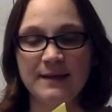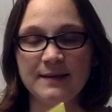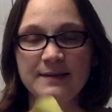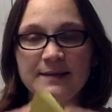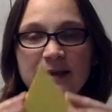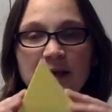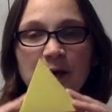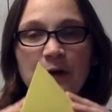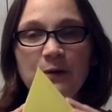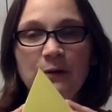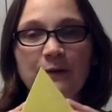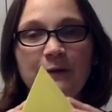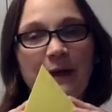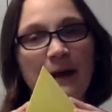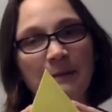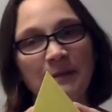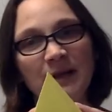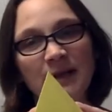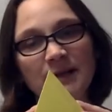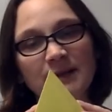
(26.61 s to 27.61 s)
So
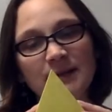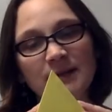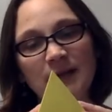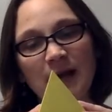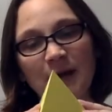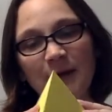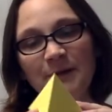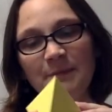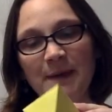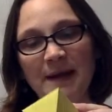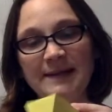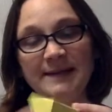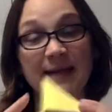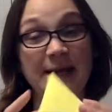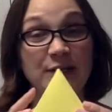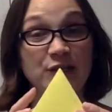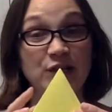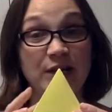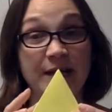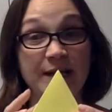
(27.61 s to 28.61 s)
I'm going to start with my
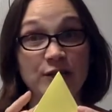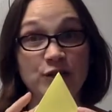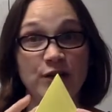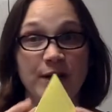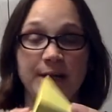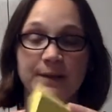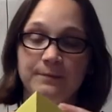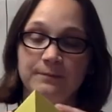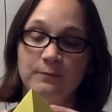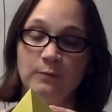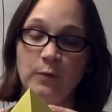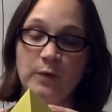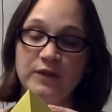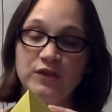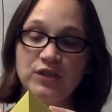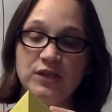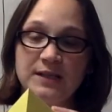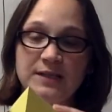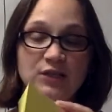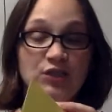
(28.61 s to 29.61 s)
tetrahedron,
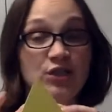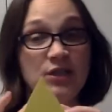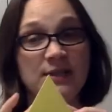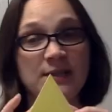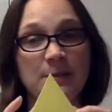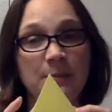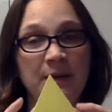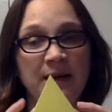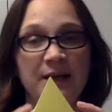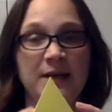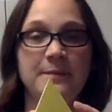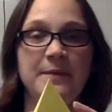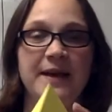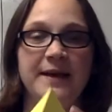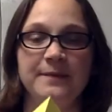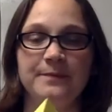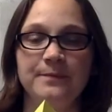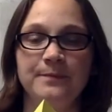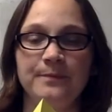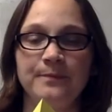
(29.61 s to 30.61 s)
which is just a pyramid.